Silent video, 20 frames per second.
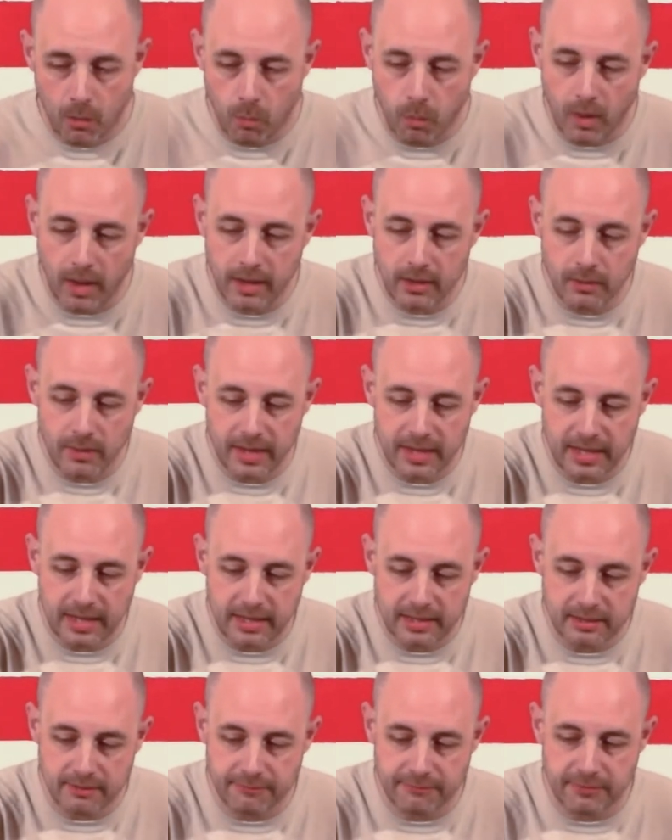Why do I
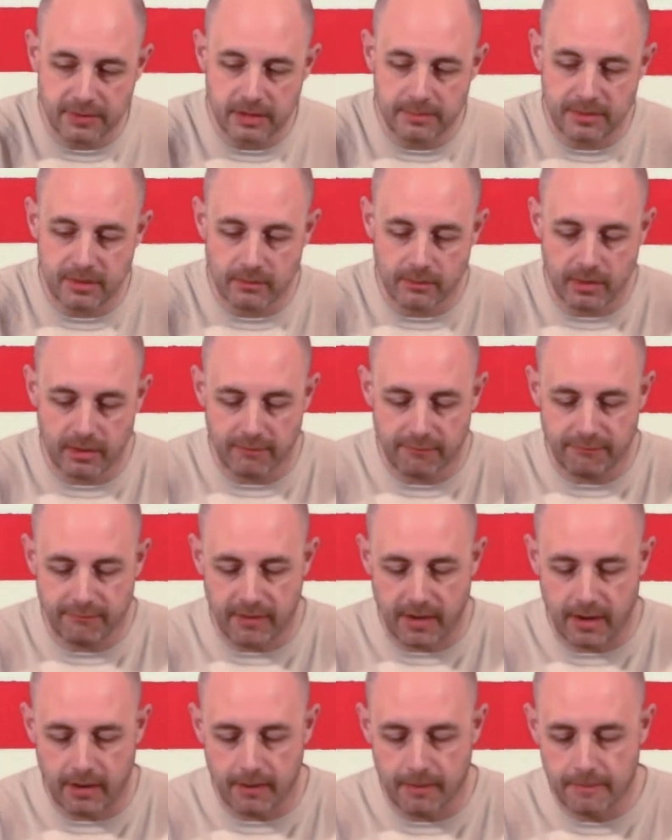hate the flaming ring of
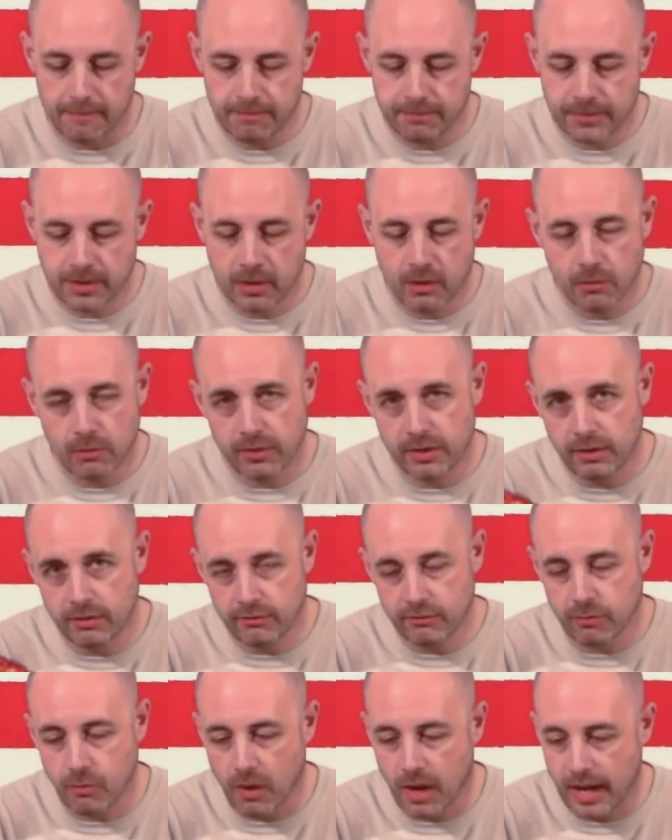fire? Well,
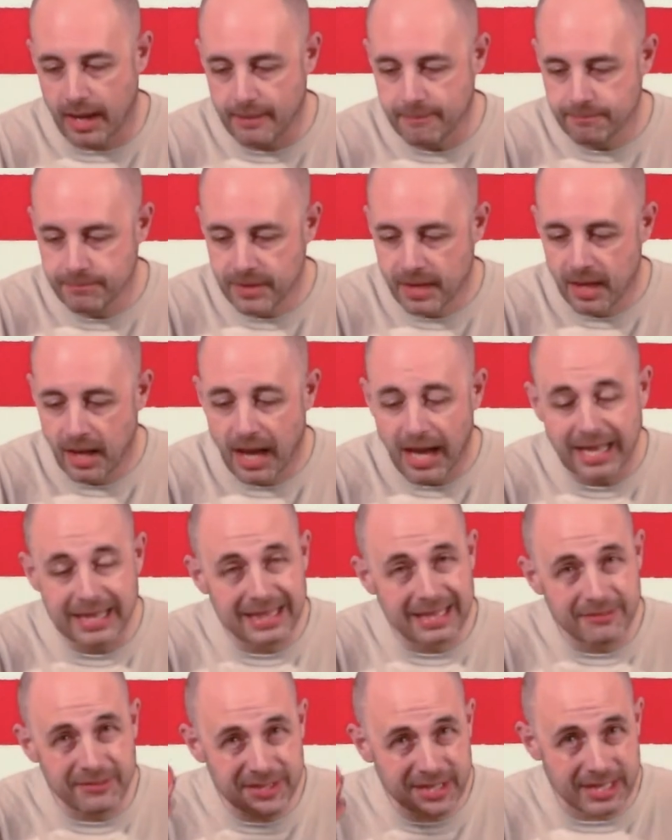here's why. I
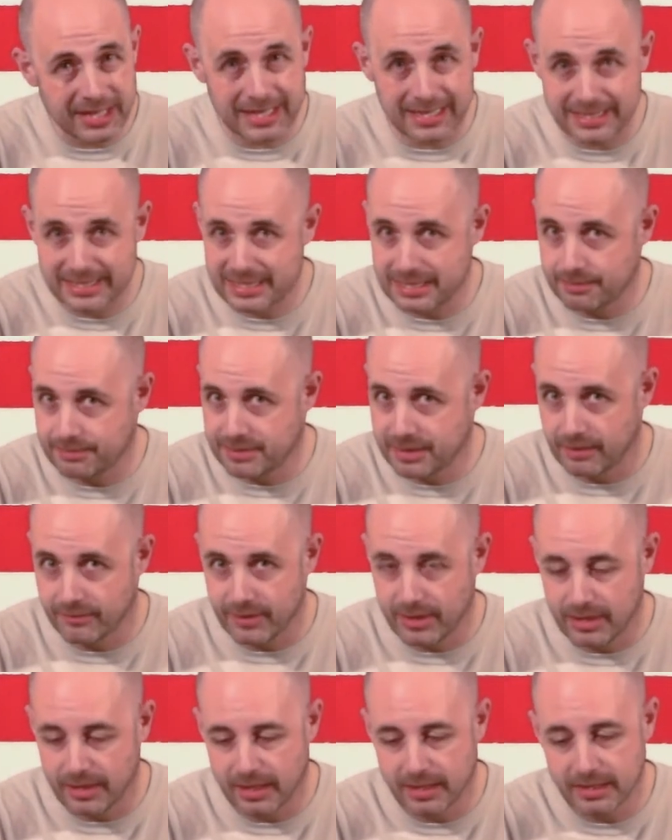love the concept
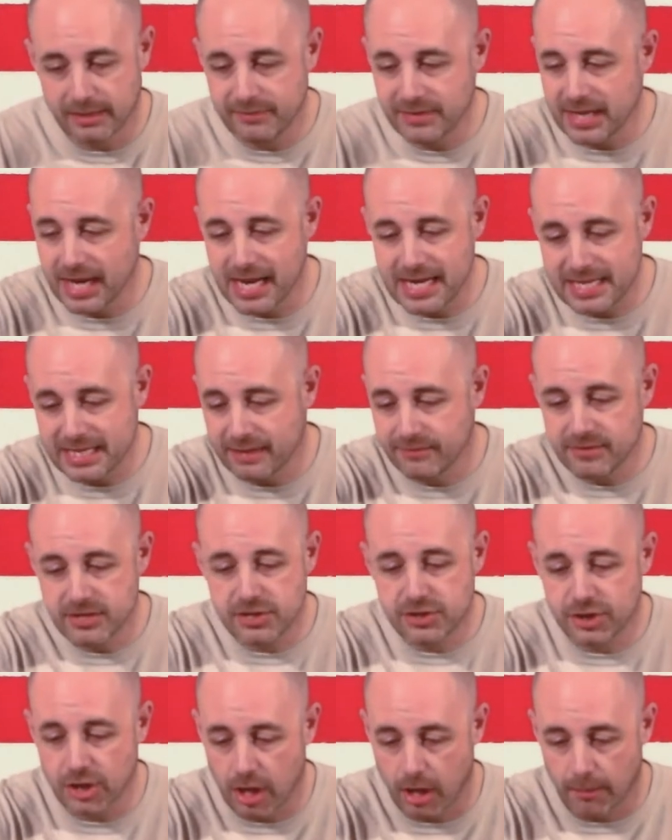of it. I love the idea of
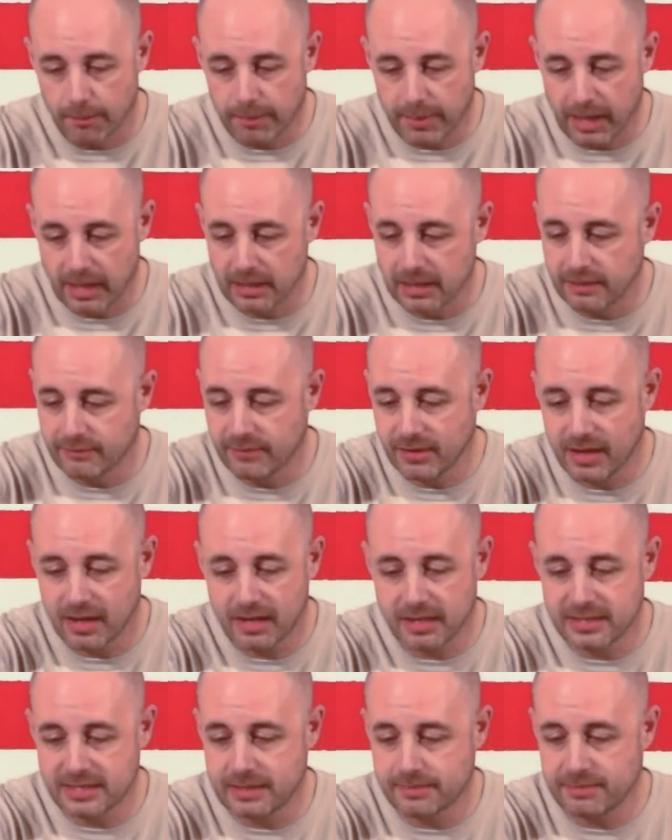the jump. I love the
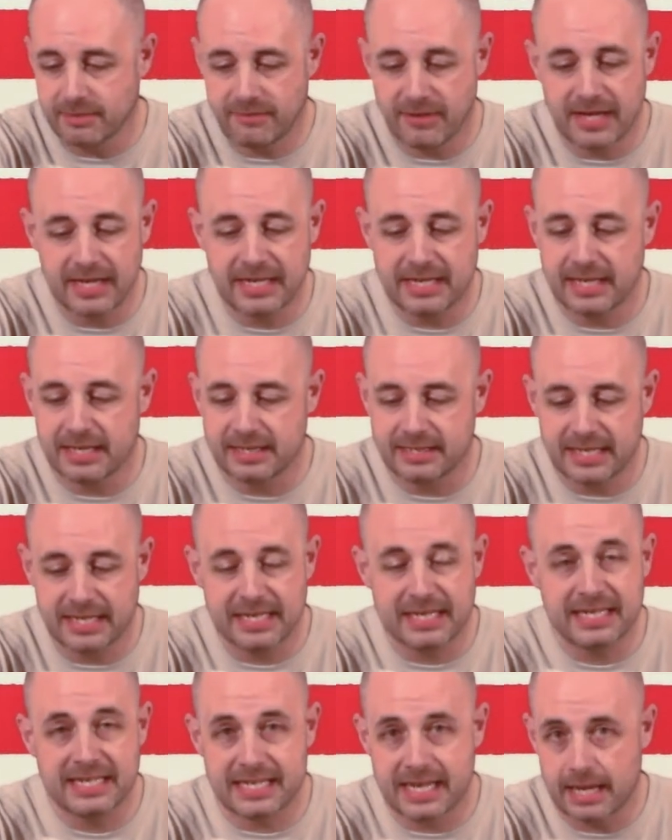concept of hitting and
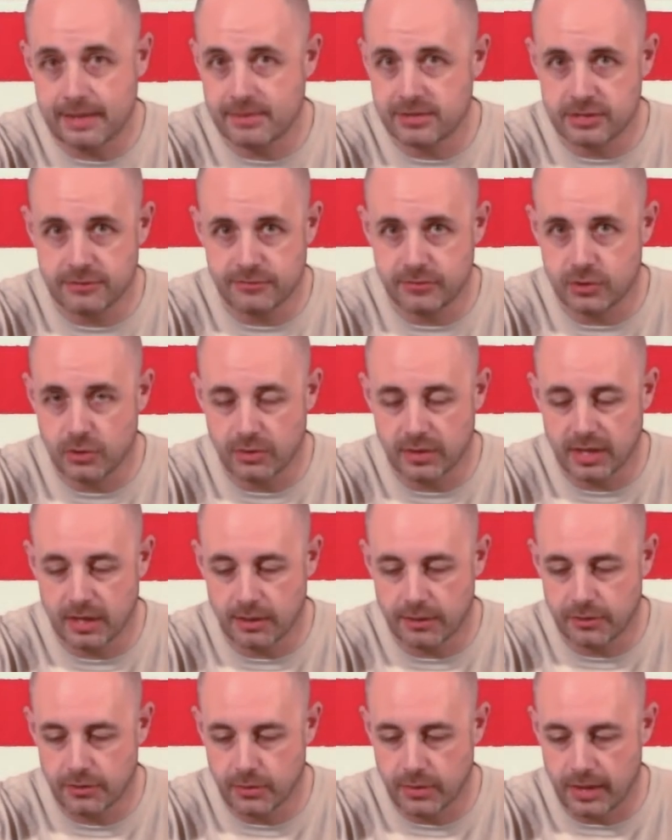taking damage if you don't
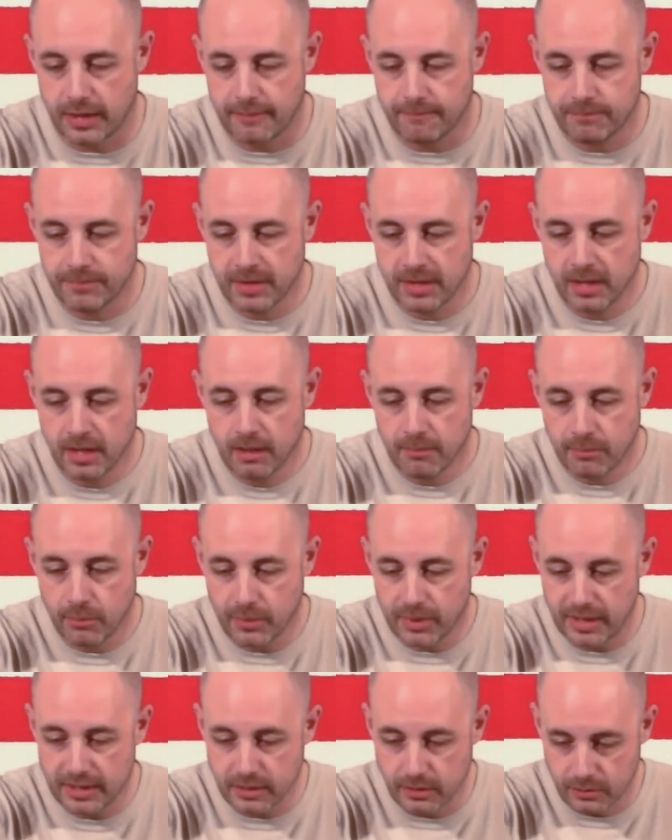get through it.
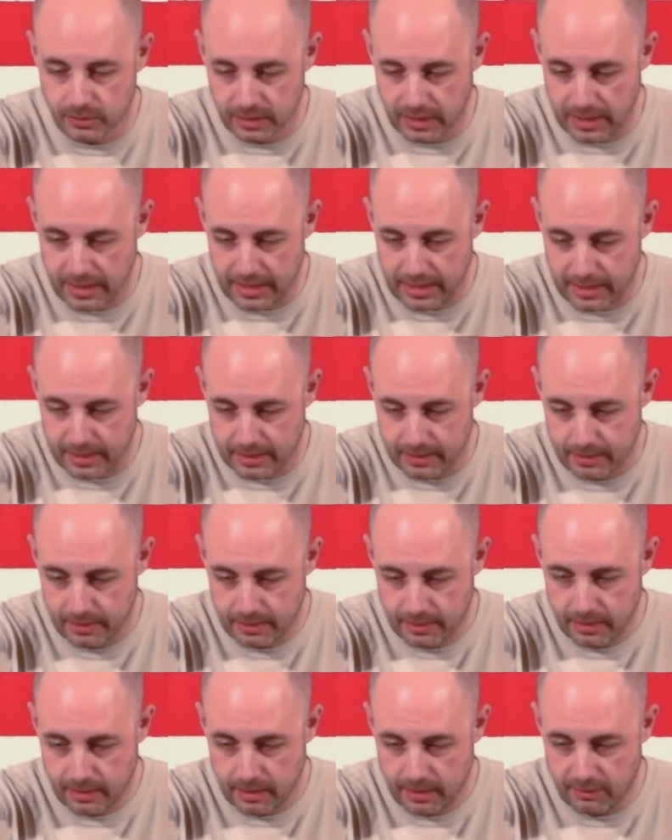But what I don't like
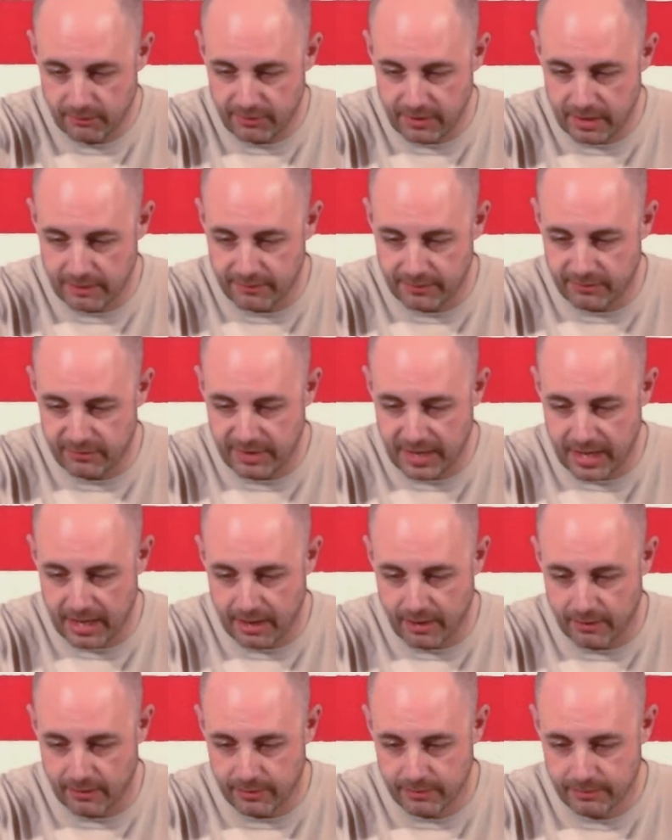is that if it's
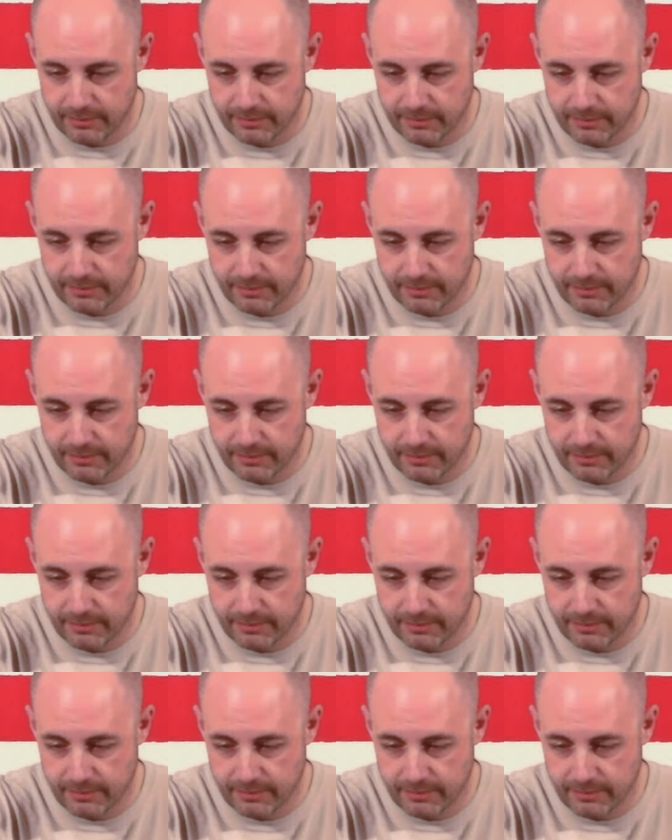down,